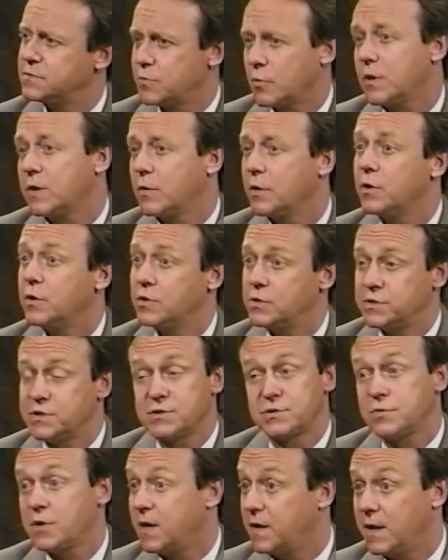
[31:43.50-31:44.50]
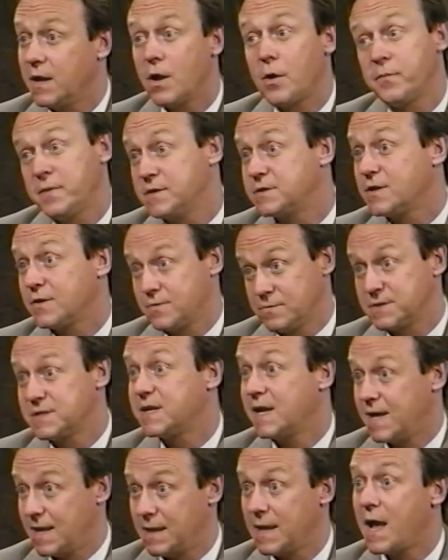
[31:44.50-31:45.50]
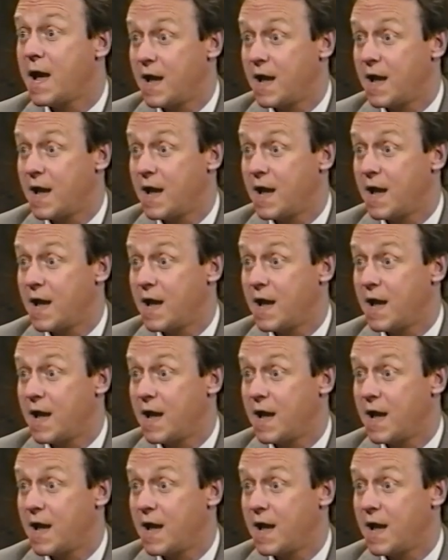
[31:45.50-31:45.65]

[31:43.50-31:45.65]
really, you're just trying to help each other stay alive,